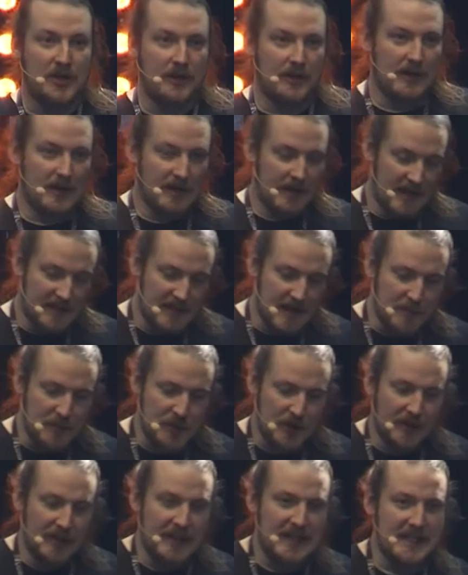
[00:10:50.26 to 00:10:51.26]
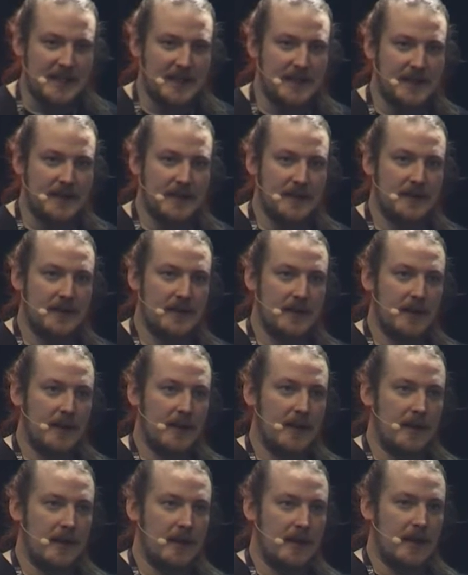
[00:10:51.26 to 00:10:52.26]
exception lists,
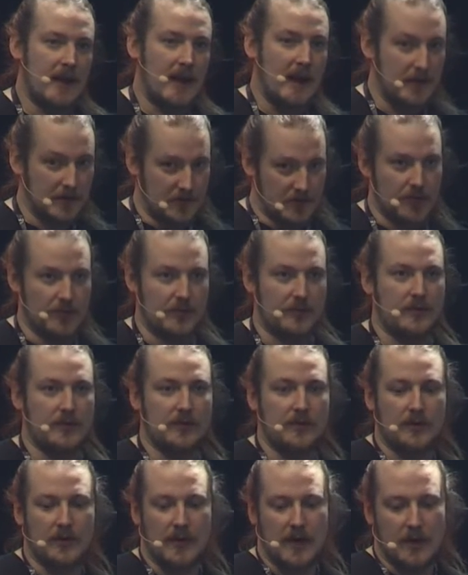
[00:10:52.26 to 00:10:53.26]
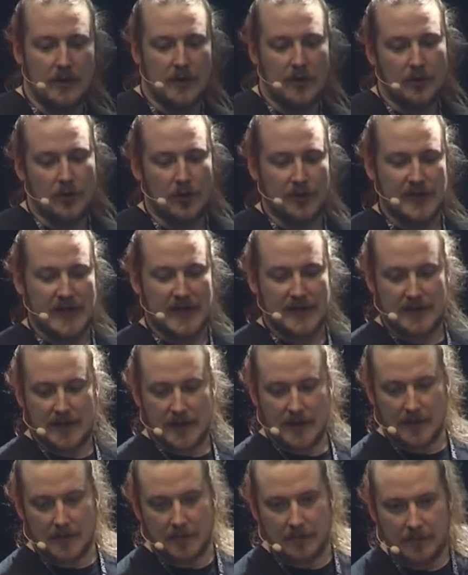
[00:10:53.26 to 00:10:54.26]
and you should contact
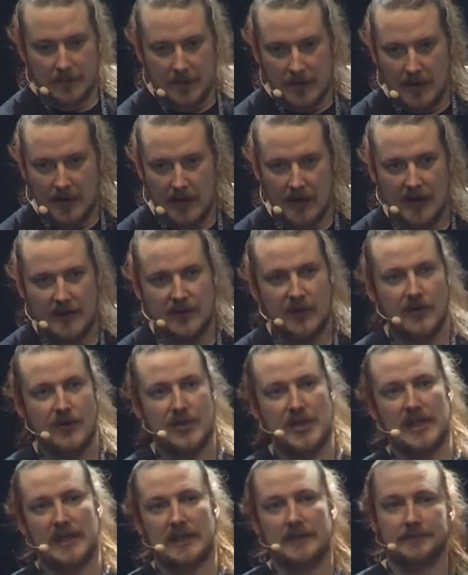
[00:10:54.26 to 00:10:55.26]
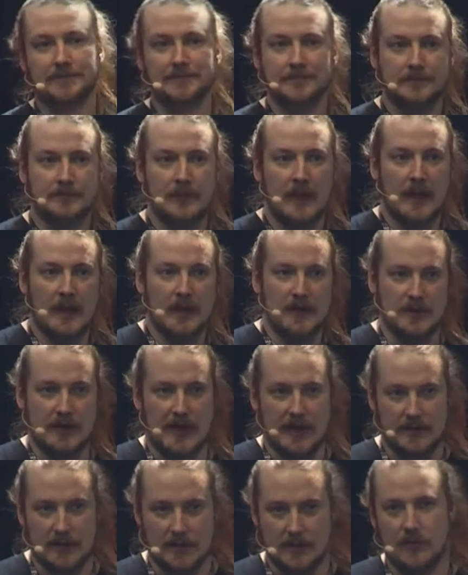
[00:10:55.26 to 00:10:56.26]
the ISRG to
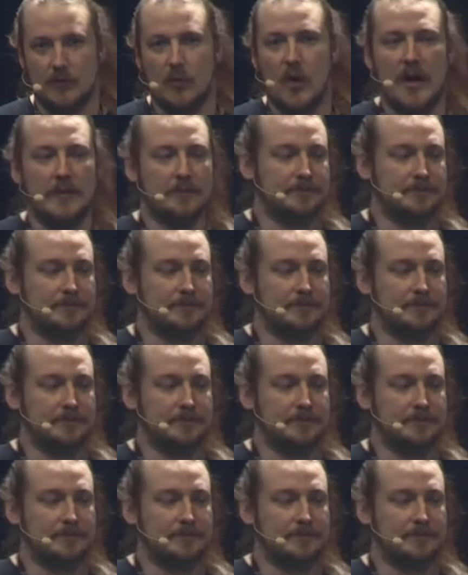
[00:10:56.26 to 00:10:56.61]
get on one.